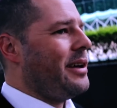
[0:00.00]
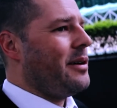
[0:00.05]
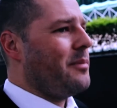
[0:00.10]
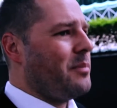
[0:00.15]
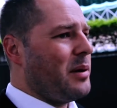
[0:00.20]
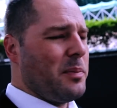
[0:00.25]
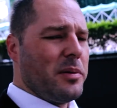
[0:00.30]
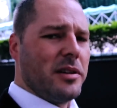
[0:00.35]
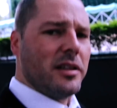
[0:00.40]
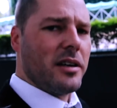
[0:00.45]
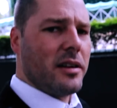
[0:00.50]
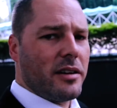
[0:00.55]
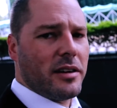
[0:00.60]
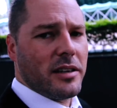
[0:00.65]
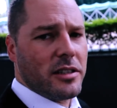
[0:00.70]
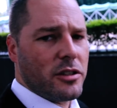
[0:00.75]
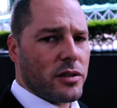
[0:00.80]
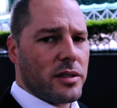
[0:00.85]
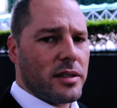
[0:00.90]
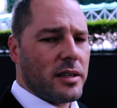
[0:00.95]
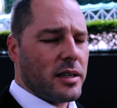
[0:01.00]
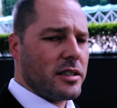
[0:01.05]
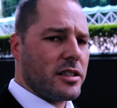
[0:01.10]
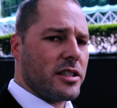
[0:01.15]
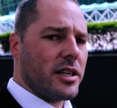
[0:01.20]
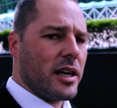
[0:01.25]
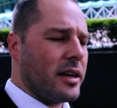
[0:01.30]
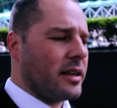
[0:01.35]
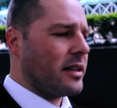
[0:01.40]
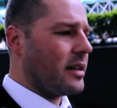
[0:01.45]
people that are interested in
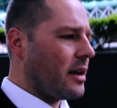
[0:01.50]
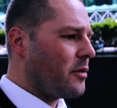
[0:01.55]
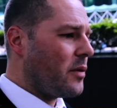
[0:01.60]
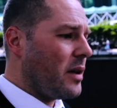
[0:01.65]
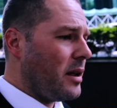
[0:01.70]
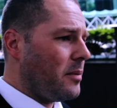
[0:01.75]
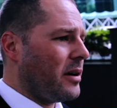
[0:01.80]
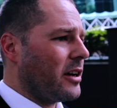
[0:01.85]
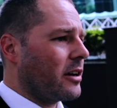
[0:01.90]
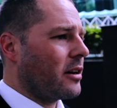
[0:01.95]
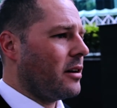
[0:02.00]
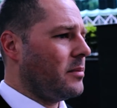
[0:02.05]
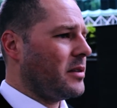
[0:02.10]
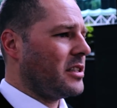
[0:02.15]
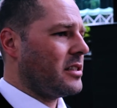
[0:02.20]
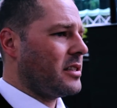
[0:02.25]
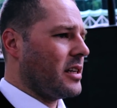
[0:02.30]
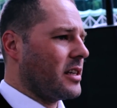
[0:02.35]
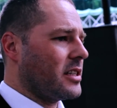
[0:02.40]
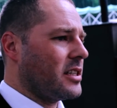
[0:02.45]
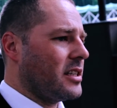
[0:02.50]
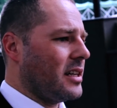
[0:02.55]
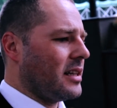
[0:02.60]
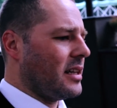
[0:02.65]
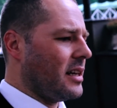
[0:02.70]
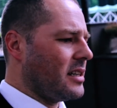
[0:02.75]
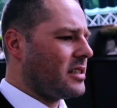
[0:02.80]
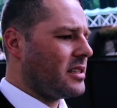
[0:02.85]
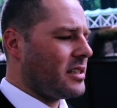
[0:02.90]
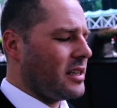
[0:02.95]
China, they read my comment section and
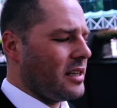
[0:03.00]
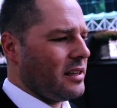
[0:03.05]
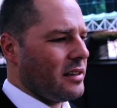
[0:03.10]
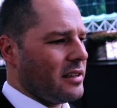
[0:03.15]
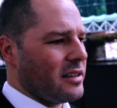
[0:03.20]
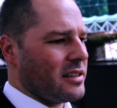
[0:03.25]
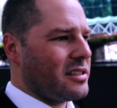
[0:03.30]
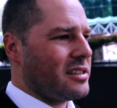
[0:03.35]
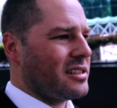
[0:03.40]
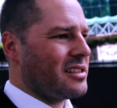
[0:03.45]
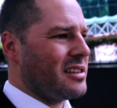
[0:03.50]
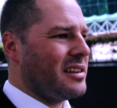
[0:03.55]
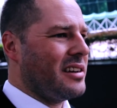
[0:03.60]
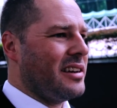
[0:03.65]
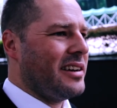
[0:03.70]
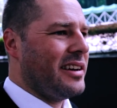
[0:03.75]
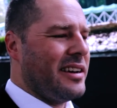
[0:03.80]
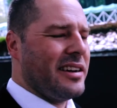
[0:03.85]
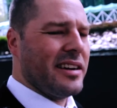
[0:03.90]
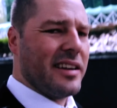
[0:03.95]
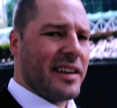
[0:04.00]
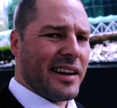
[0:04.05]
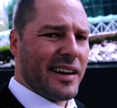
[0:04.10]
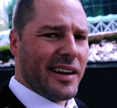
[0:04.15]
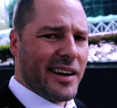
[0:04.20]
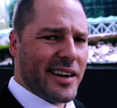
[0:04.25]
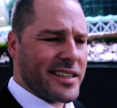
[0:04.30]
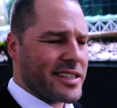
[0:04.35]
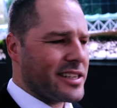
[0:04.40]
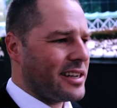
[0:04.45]
they see this
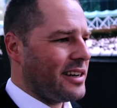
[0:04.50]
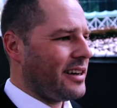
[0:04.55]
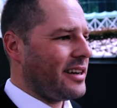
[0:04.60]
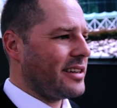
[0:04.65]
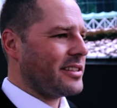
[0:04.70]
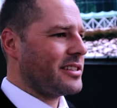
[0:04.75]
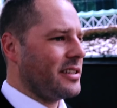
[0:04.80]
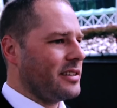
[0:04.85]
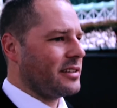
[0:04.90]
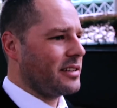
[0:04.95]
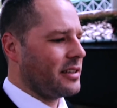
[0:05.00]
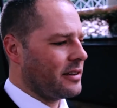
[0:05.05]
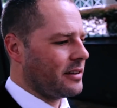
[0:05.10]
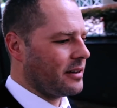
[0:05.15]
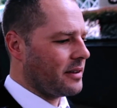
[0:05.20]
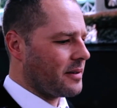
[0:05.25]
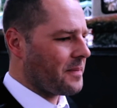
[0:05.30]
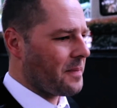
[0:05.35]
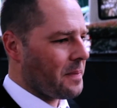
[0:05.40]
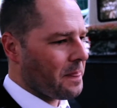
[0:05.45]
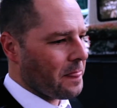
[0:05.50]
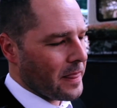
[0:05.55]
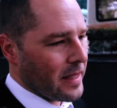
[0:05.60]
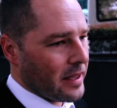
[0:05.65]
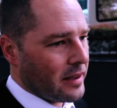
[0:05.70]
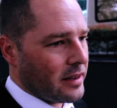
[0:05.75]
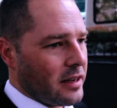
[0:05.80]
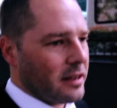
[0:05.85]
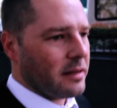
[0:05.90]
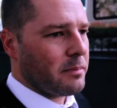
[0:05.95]
glass-hearted,
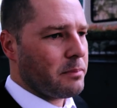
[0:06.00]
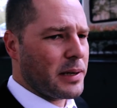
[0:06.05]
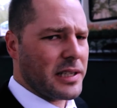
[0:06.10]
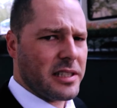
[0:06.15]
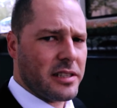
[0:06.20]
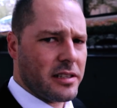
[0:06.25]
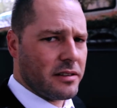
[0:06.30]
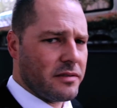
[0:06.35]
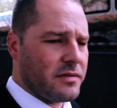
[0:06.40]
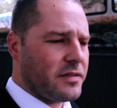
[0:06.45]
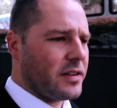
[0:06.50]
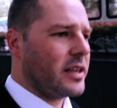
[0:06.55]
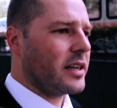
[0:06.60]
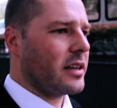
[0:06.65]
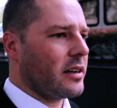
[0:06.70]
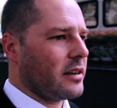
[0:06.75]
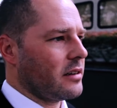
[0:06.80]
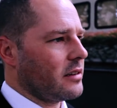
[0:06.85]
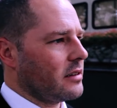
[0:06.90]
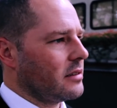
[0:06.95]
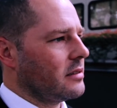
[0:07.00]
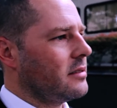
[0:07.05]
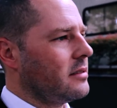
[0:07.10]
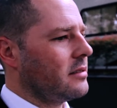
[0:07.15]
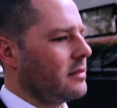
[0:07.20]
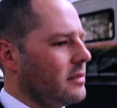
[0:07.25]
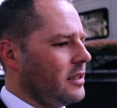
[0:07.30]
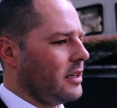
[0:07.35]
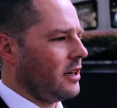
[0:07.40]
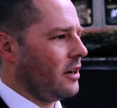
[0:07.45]
piss and vinegar,
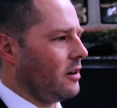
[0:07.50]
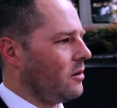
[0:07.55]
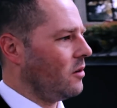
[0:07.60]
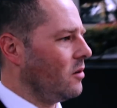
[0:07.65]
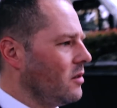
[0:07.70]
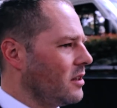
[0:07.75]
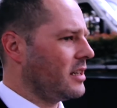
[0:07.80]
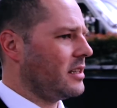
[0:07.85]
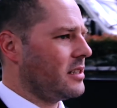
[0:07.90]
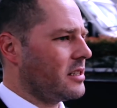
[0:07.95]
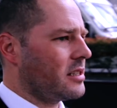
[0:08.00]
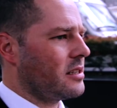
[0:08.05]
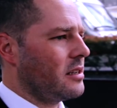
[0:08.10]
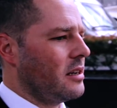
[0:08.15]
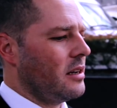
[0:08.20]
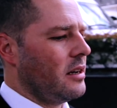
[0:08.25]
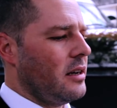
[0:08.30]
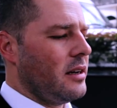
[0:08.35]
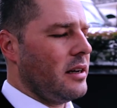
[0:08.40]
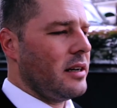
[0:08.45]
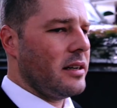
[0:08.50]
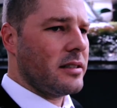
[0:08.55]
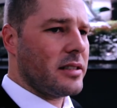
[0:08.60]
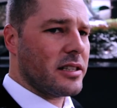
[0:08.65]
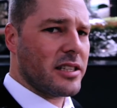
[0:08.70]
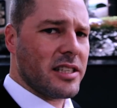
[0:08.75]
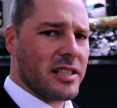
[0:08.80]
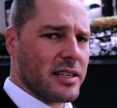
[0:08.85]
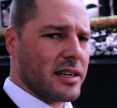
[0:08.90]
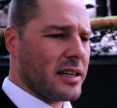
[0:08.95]
you know, all these
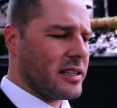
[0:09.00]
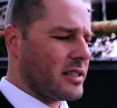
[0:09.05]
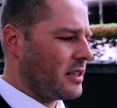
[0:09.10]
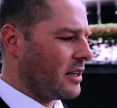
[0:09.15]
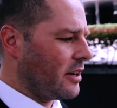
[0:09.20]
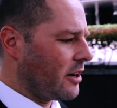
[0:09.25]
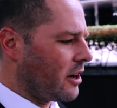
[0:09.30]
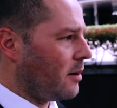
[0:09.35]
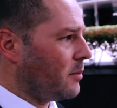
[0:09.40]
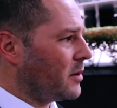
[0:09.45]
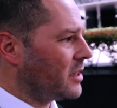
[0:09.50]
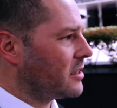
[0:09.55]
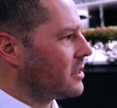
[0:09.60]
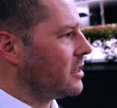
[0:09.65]
disgusting comments